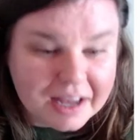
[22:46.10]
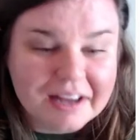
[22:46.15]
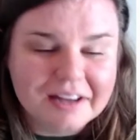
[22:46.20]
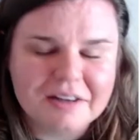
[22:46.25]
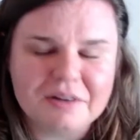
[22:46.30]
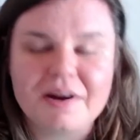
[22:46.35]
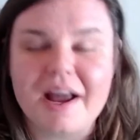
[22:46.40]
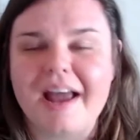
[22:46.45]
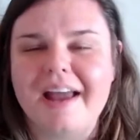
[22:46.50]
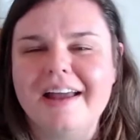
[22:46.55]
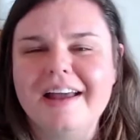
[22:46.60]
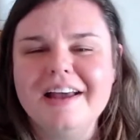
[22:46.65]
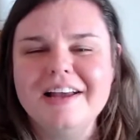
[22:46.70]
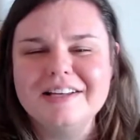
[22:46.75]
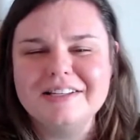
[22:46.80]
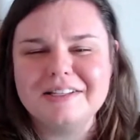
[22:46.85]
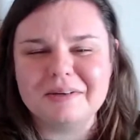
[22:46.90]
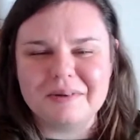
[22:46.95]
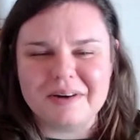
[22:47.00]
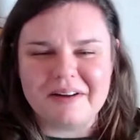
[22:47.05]
Okay,
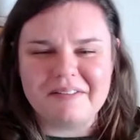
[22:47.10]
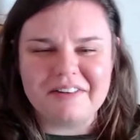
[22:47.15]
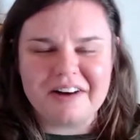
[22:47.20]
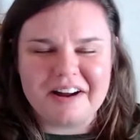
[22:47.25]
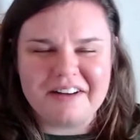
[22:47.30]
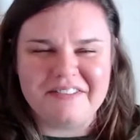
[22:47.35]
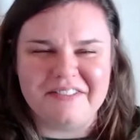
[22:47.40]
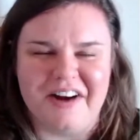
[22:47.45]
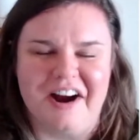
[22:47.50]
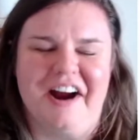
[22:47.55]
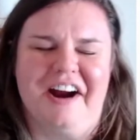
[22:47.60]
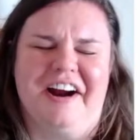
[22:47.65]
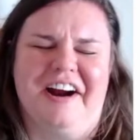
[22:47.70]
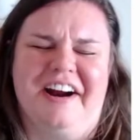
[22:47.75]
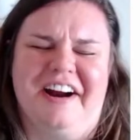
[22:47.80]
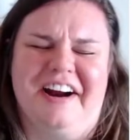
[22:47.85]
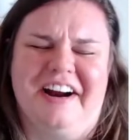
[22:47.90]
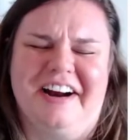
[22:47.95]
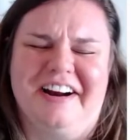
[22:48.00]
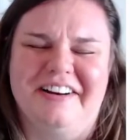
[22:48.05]
so whenever I
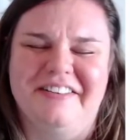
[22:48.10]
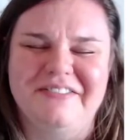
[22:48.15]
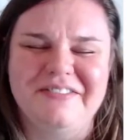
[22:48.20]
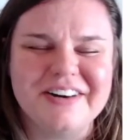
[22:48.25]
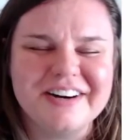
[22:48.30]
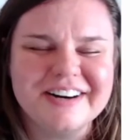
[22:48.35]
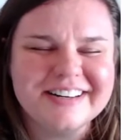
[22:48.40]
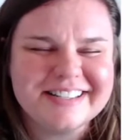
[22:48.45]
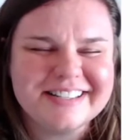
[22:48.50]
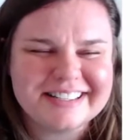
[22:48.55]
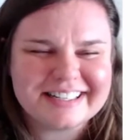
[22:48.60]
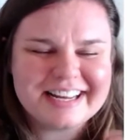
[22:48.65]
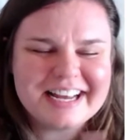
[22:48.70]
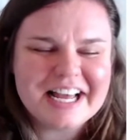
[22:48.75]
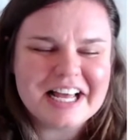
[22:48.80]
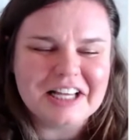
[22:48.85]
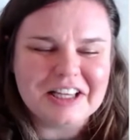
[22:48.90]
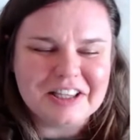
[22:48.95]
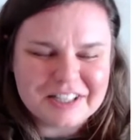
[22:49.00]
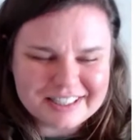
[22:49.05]
first
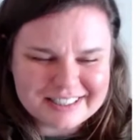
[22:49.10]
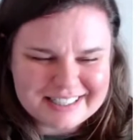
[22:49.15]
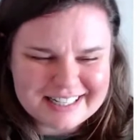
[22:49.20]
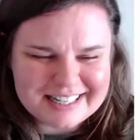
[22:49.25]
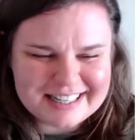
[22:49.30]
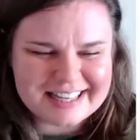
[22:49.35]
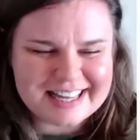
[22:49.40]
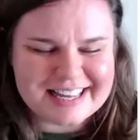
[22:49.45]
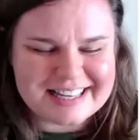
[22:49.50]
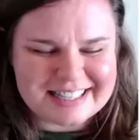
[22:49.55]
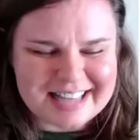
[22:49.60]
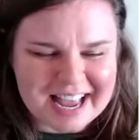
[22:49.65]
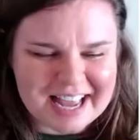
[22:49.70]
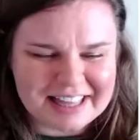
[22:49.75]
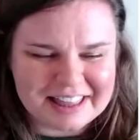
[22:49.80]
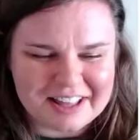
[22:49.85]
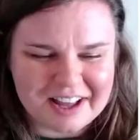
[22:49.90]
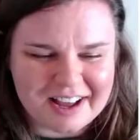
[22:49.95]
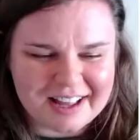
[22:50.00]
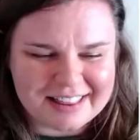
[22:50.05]
looked at this, I
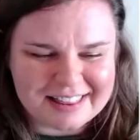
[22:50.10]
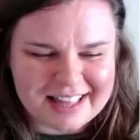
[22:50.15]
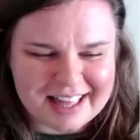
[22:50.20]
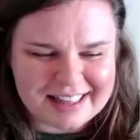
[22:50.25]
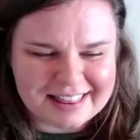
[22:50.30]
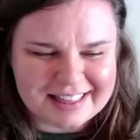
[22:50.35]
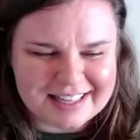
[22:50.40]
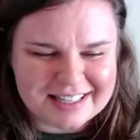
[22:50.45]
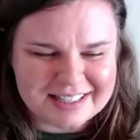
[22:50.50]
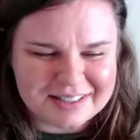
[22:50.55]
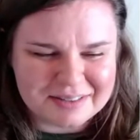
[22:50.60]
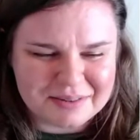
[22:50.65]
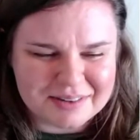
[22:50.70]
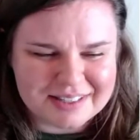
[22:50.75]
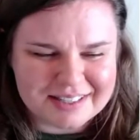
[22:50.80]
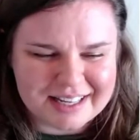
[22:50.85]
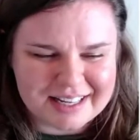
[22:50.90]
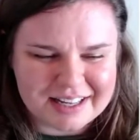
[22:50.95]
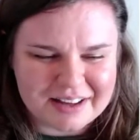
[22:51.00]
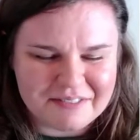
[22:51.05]
thought that this
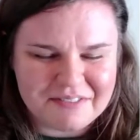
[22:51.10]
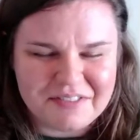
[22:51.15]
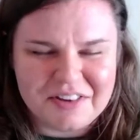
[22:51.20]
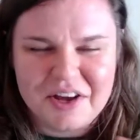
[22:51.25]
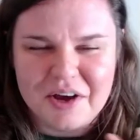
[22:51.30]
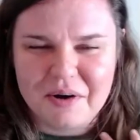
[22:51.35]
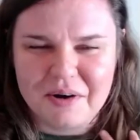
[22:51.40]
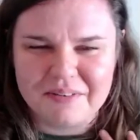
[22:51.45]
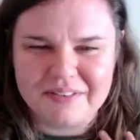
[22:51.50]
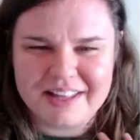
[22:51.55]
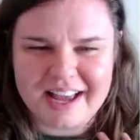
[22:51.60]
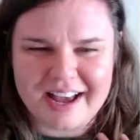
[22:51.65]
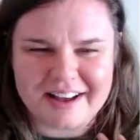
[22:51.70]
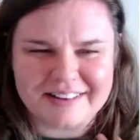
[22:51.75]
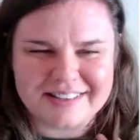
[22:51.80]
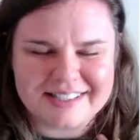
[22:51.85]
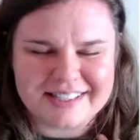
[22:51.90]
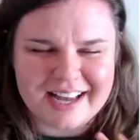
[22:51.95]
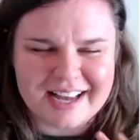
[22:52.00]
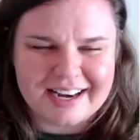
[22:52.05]
was like a view of the
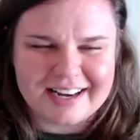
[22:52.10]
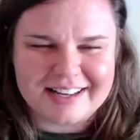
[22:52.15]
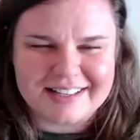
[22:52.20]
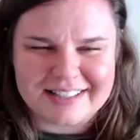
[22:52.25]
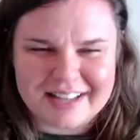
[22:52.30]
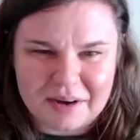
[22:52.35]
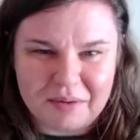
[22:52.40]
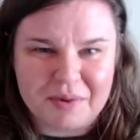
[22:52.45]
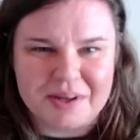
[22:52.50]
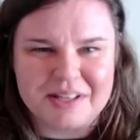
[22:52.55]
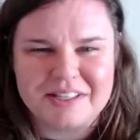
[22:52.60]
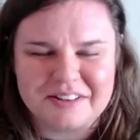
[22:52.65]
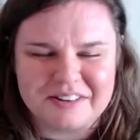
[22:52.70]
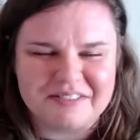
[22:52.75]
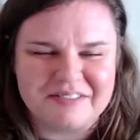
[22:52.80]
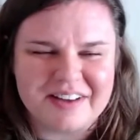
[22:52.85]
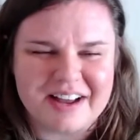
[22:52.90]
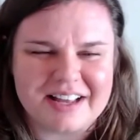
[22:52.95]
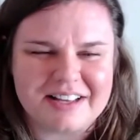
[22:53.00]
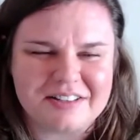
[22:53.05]
outside because I went so
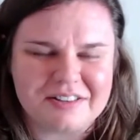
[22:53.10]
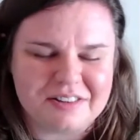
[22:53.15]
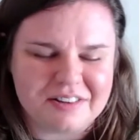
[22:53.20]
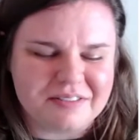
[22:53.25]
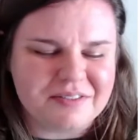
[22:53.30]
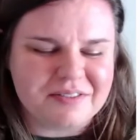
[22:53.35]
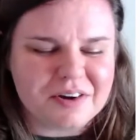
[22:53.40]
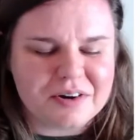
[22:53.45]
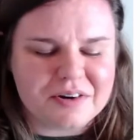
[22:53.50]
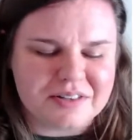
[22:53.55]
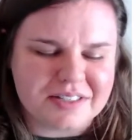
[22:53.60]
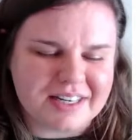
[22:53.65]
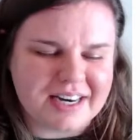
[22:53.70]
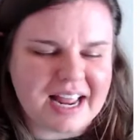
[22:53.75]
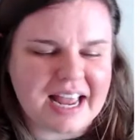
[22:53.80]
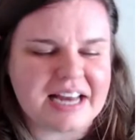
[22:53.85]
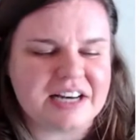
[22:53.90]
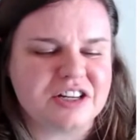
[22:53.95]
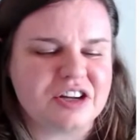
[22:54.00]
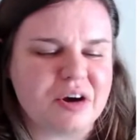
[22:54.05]
fast to the photos and I
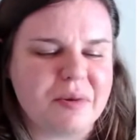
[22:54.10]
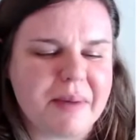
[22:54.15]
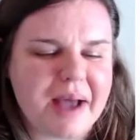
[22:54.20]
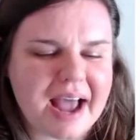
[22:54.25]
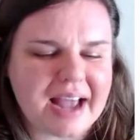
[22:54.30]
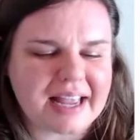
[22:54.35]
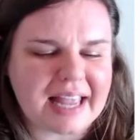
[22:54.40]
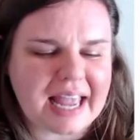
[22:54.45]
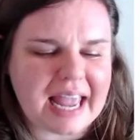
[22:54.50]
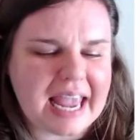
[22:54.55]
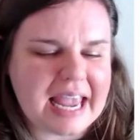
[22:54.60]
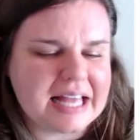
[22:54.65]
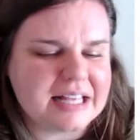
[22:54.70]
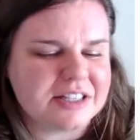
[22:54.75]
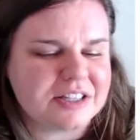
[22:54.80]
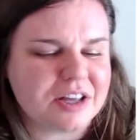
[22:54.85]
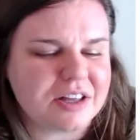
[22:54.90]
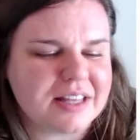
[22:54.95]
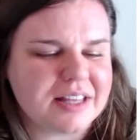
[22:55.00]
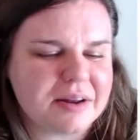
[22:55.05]
had to go back and
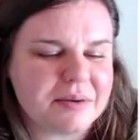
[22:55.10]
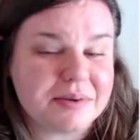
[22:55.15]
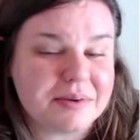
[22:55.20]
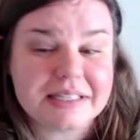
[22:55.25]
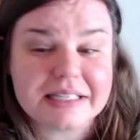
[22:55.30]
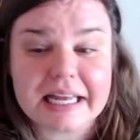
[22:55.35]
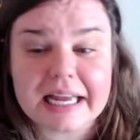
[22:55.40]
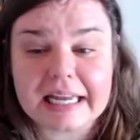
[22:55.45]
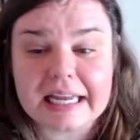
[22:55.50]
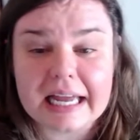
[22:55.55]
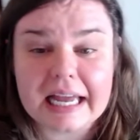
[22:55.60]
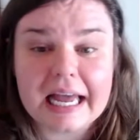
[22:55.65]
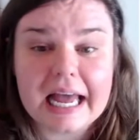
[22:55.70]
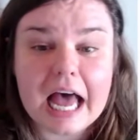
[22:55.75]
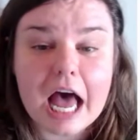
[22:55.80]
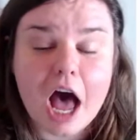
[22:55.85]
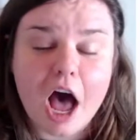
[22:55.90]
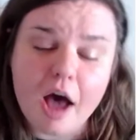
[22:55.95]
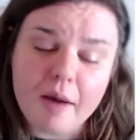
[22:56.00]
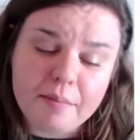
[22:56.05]
saw that it was like
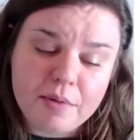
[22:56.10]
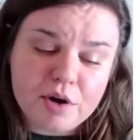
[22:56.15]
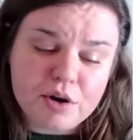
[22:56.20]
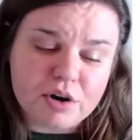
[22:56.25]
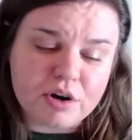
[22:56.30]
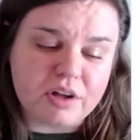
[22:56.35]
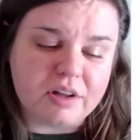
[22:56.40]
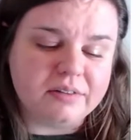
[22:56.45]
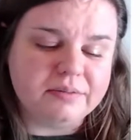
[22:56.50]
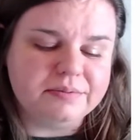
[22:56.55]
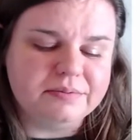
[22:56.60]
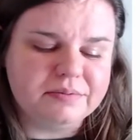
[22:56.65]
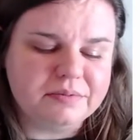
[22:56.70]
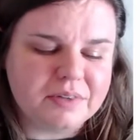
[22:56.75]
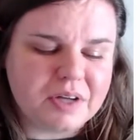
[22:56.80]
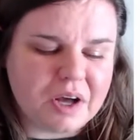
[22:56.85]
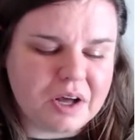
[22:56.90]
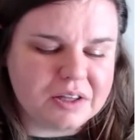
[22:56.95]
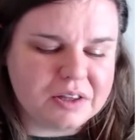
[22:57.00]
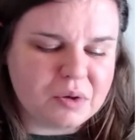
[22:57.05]
a mural
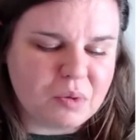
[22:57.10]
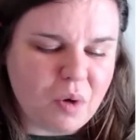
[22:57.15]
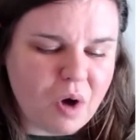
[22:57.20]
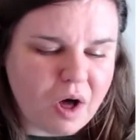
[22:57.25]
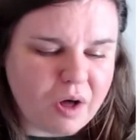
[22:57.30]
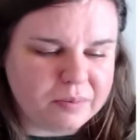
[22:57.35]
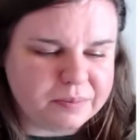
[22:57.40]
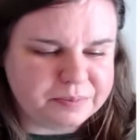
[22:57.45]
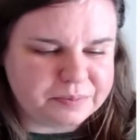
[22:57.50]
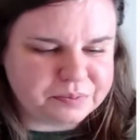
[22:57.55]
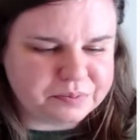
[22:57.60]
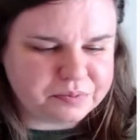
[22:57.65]
on the wall.